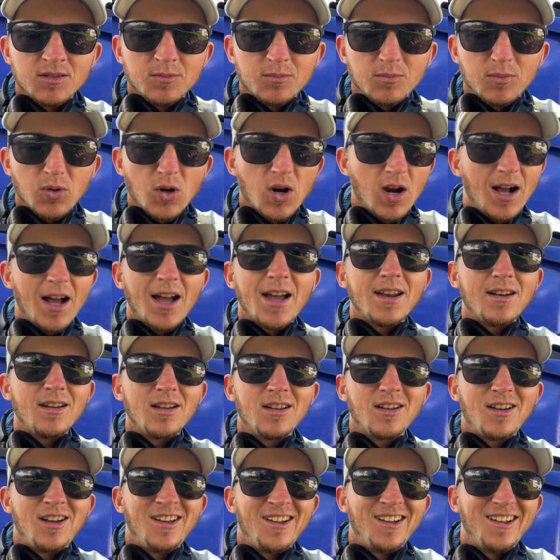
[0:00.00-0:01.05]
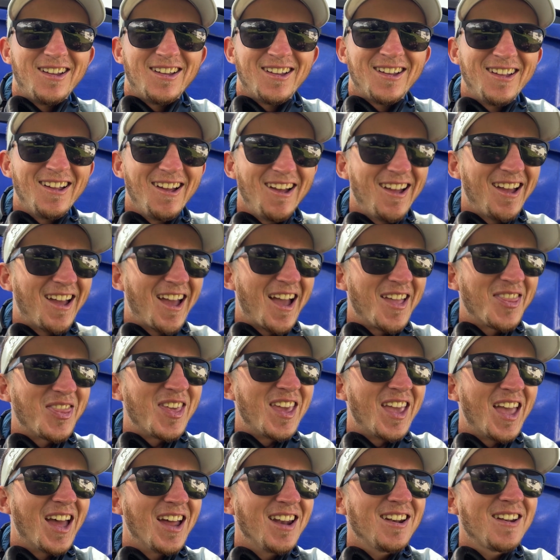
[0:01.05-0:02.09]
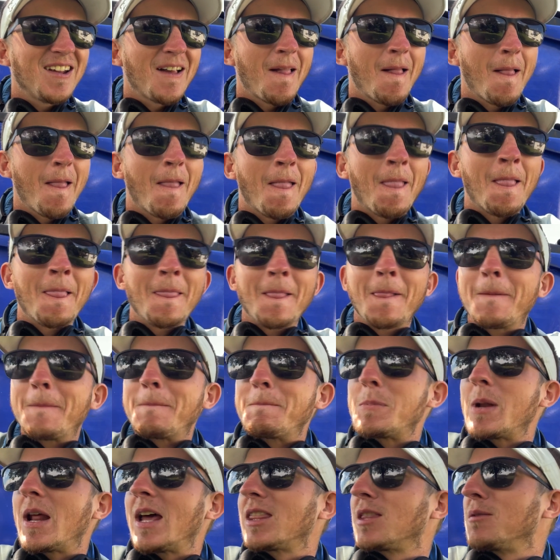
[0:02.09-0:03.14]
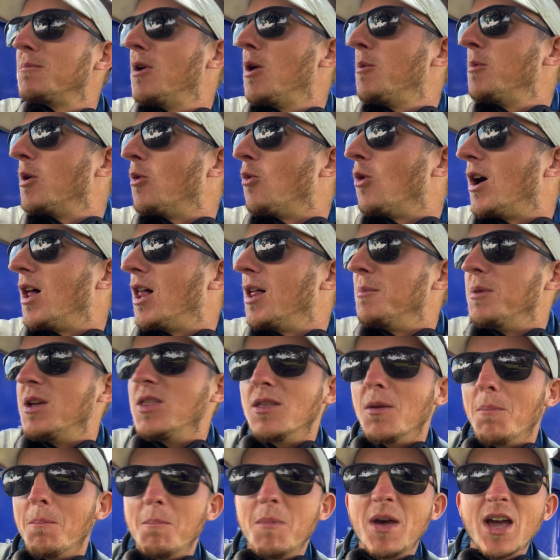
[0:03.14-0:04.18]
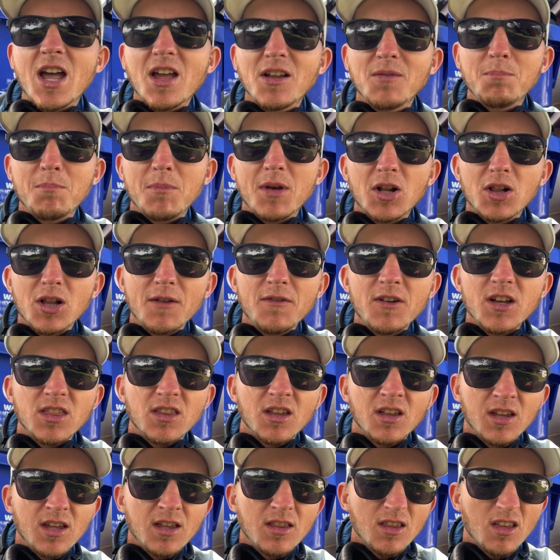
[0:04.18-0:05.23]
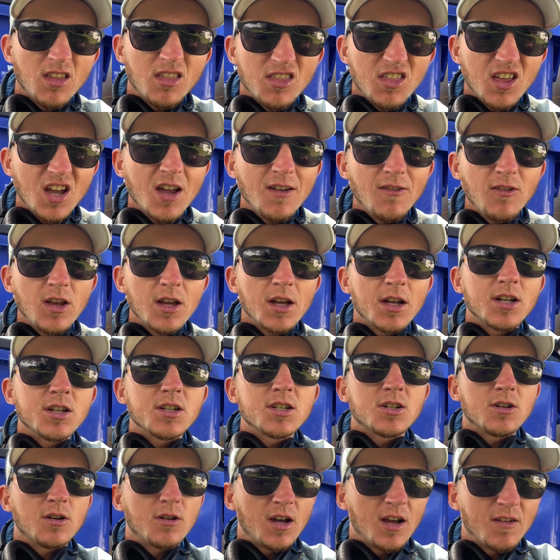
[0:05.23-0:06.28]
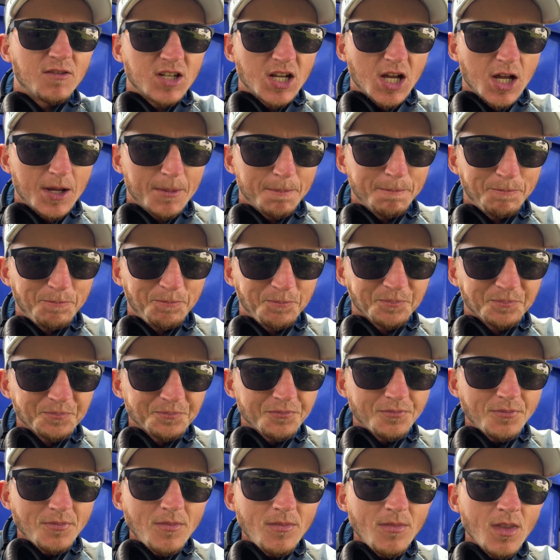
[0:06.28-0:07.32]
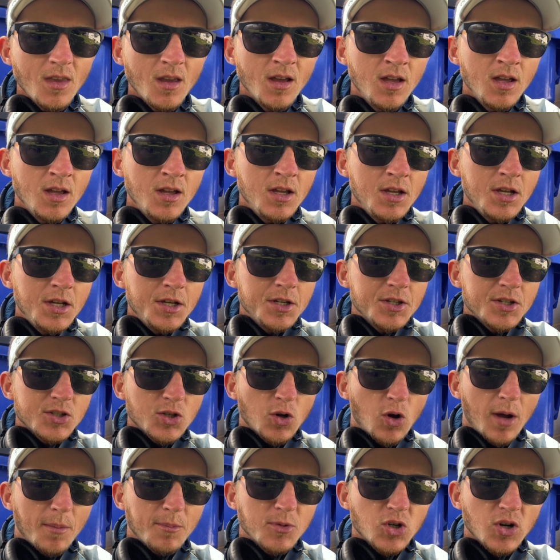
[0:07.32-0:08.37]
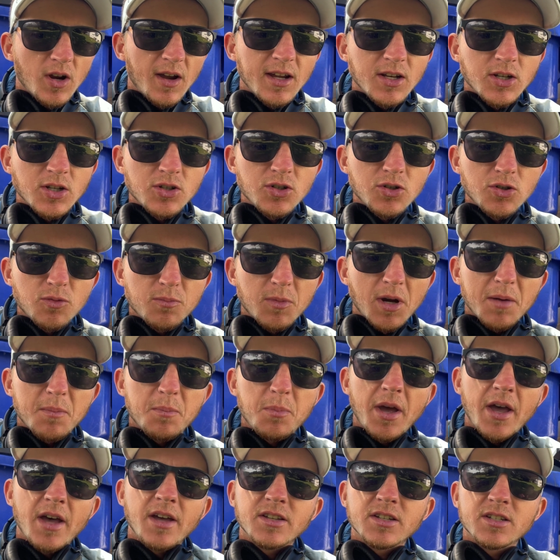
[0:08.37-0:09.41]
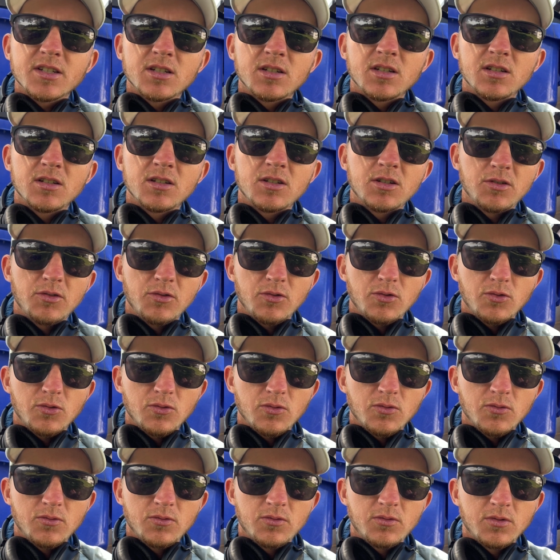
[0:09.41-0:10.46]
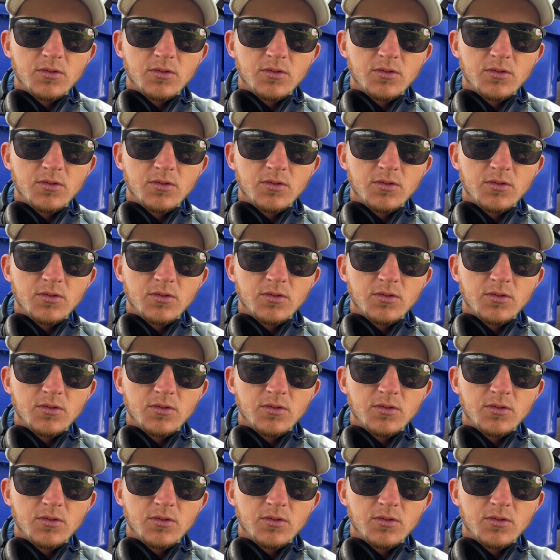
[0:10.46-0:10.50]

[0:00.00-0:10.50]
pride at the end. But at the moment, while I'm in the middle of it, in the thick of it, I just don't have time. So I'm trying to do my best to